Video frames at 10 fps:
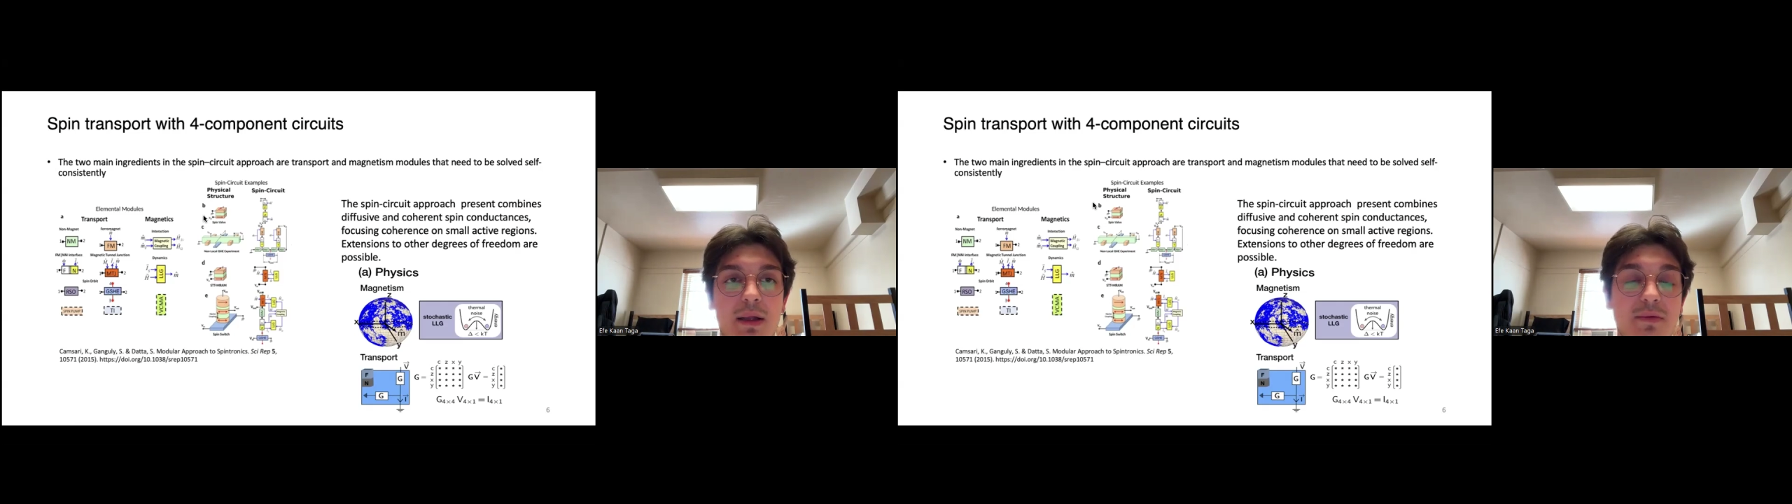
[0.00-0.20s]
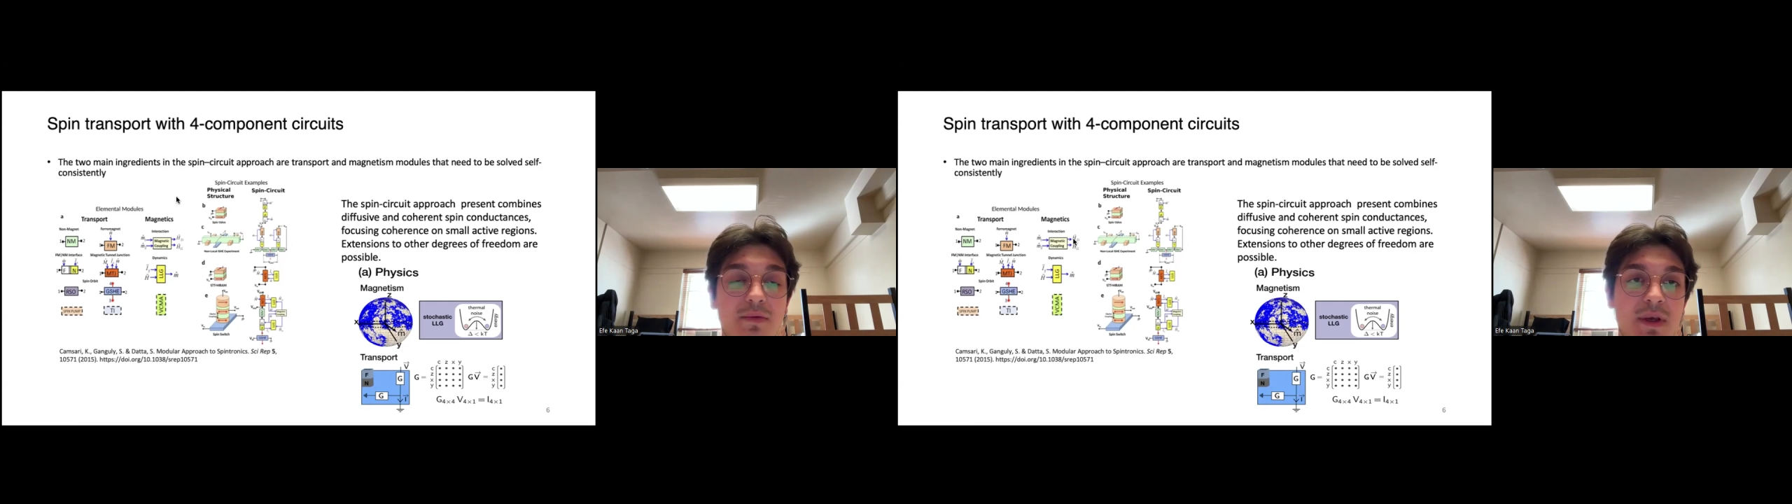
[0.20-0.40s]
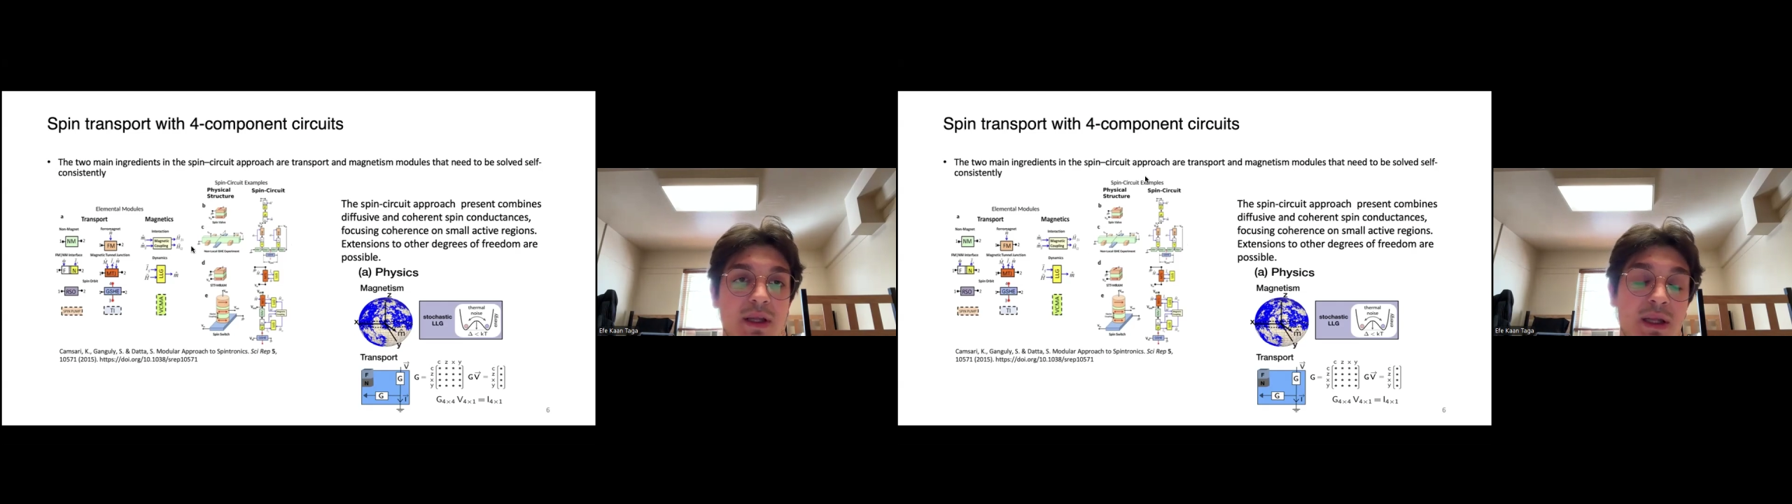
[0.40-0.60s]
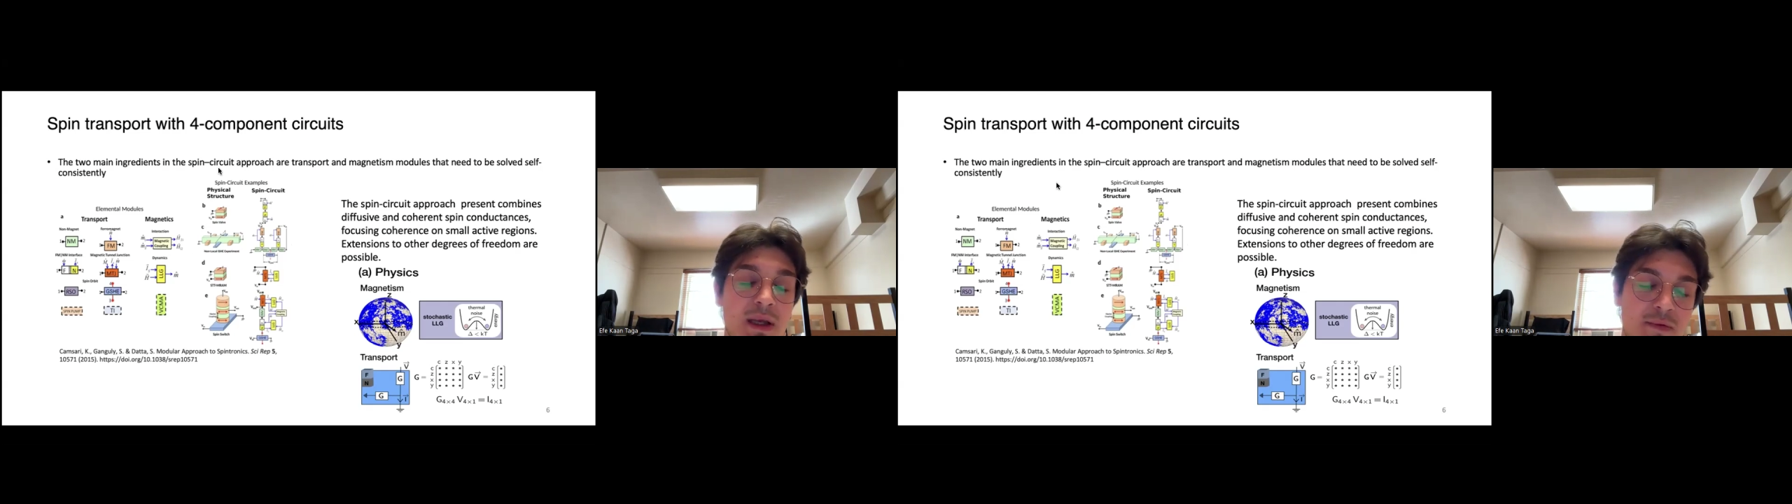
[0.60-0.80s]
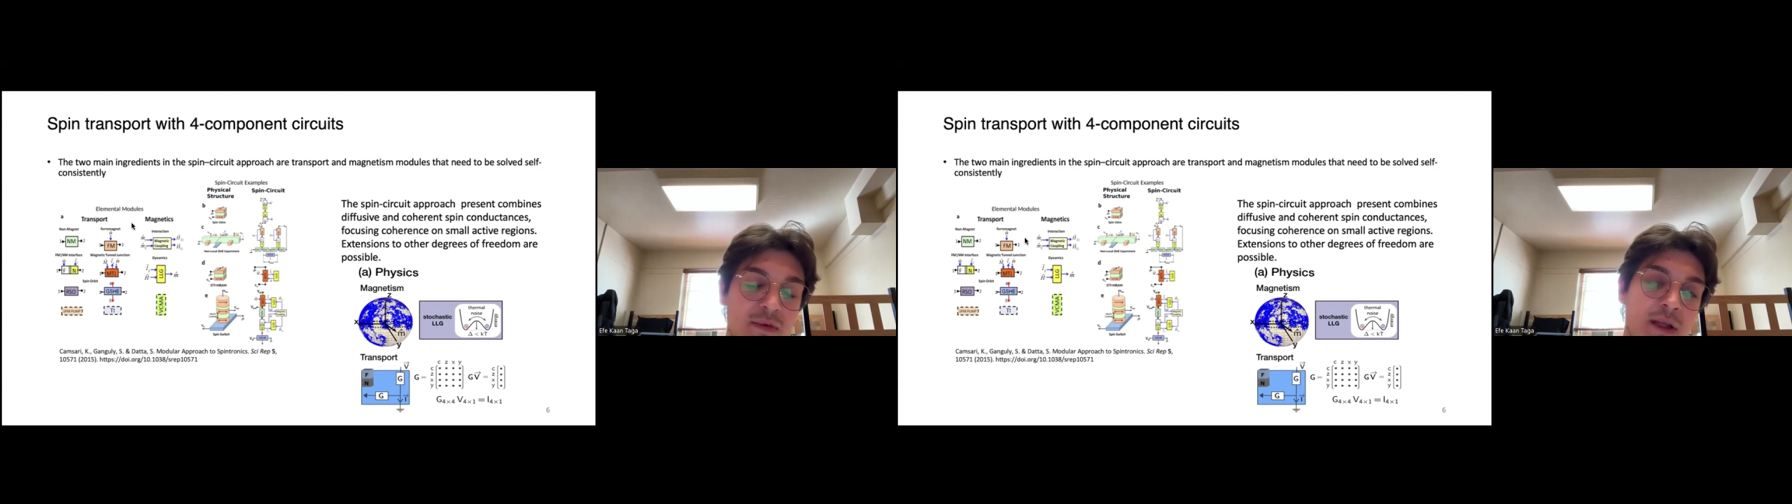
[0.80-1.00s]

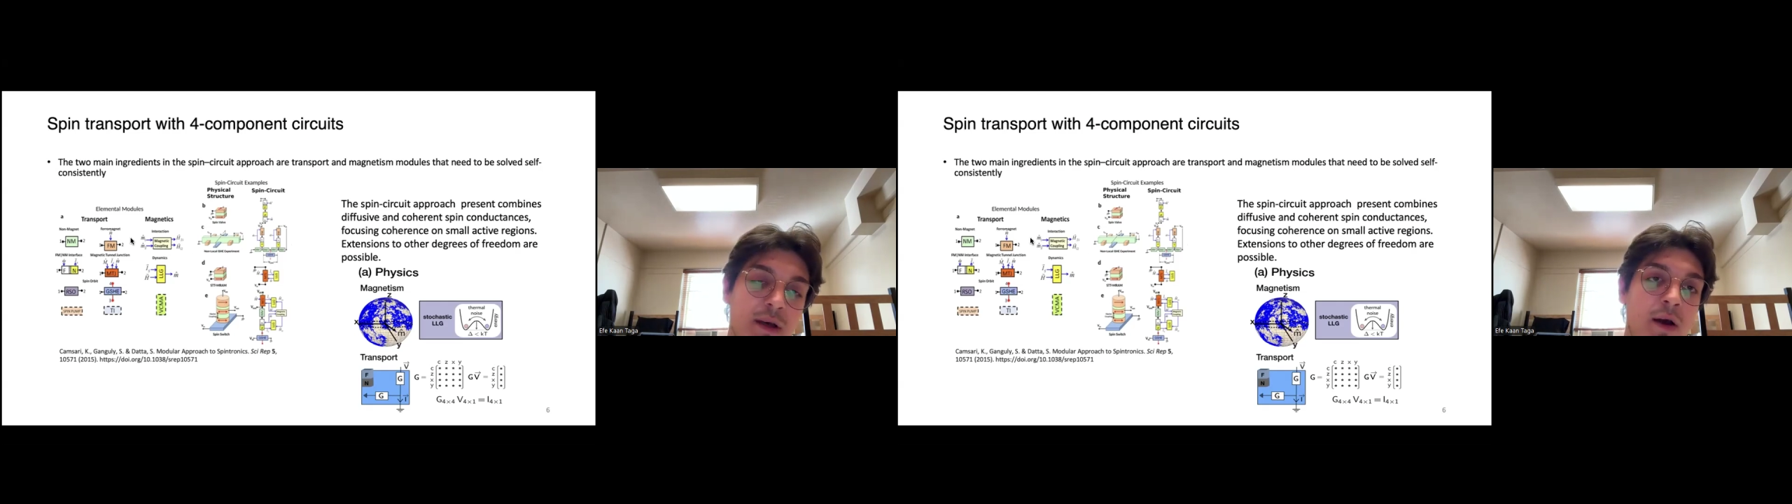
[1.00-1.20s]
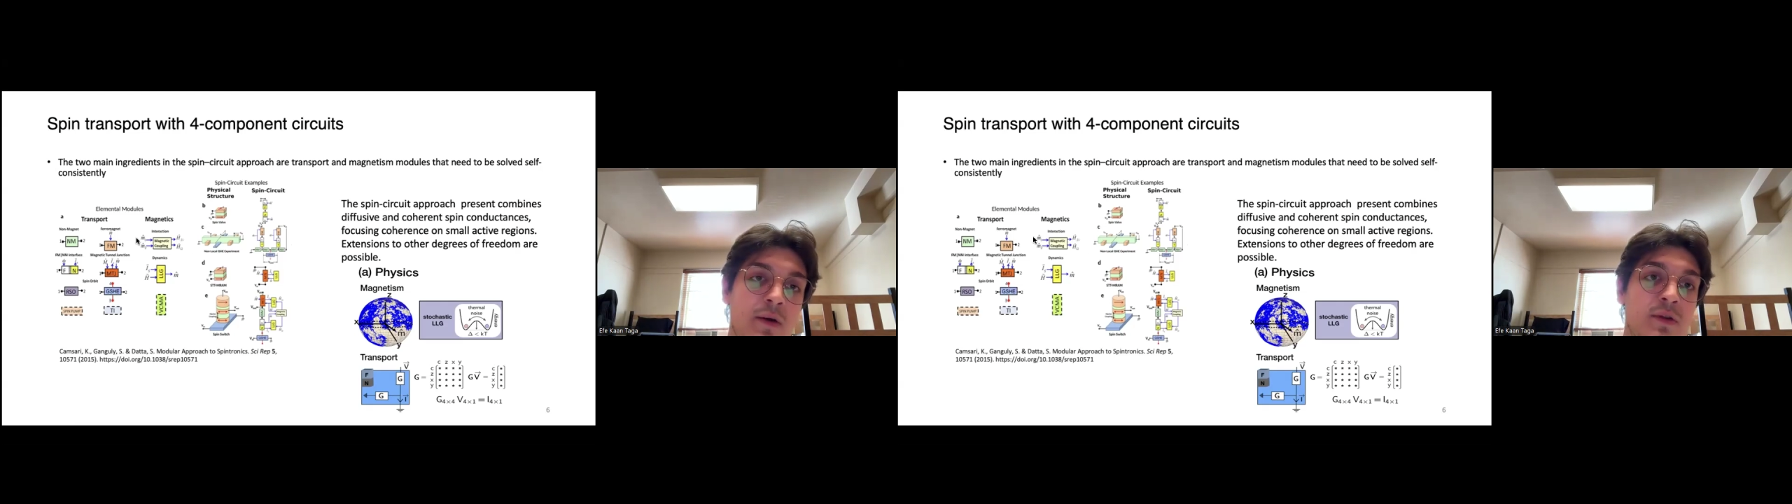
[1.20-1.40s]
we have